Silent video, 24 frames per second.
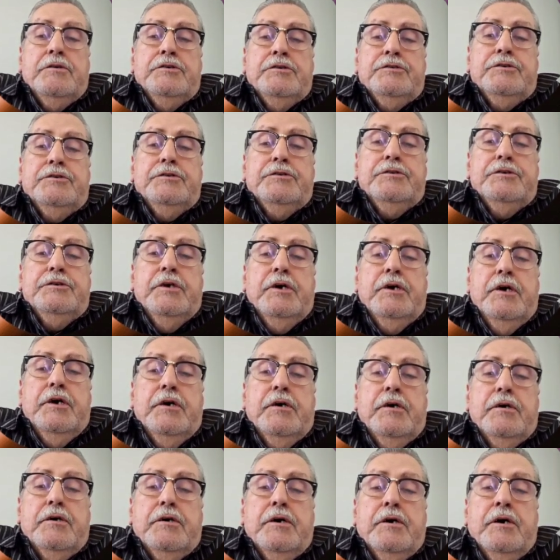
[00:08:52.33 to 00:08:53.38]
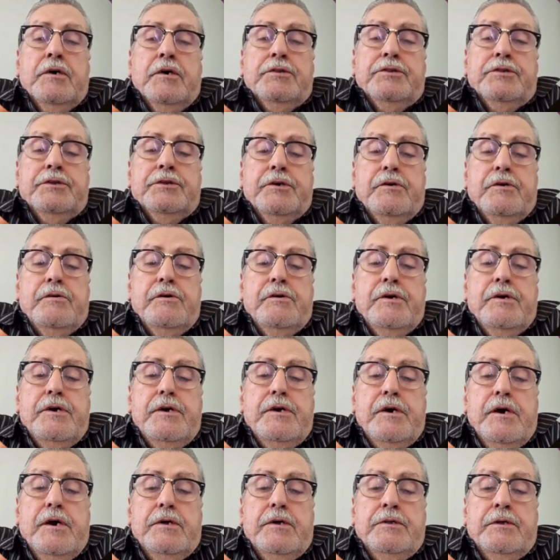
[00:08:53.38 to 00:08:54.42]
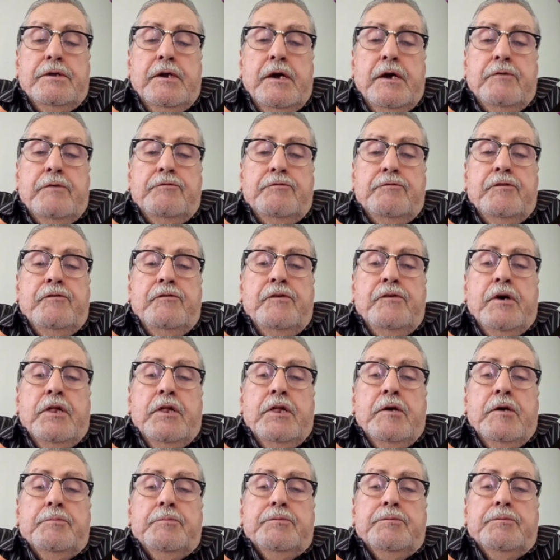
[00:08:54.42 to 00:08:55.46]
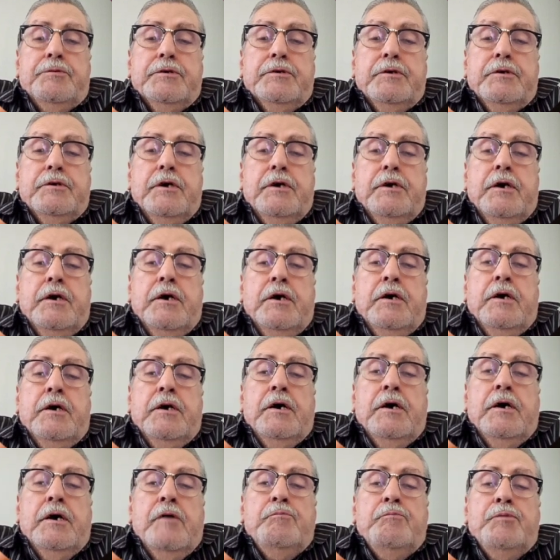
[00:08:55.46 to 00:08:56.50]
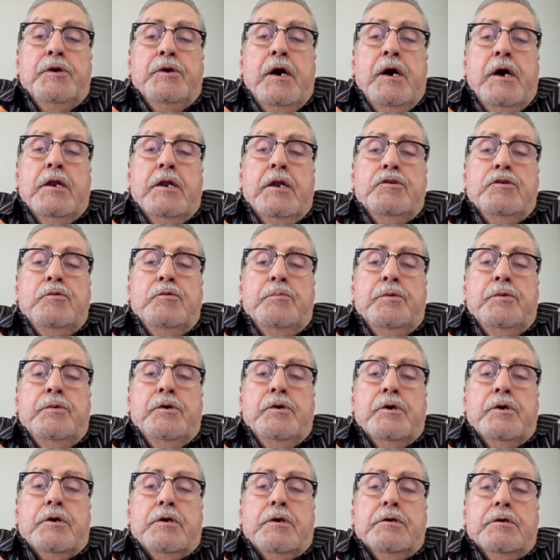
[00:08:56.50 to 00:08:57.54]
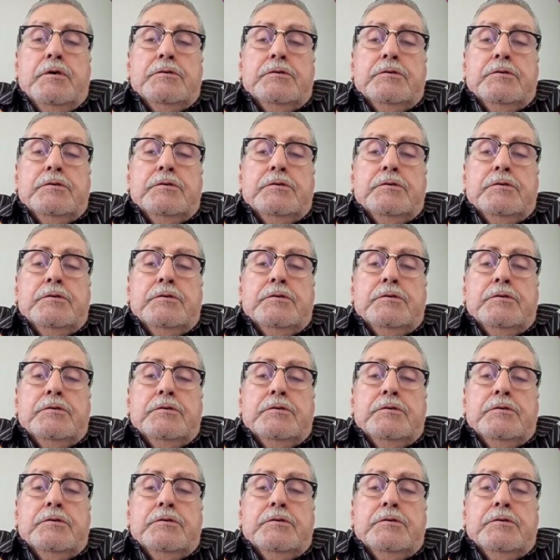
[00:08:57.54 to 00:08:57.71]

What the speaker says: This is a theory that I've developed. I put out a new book.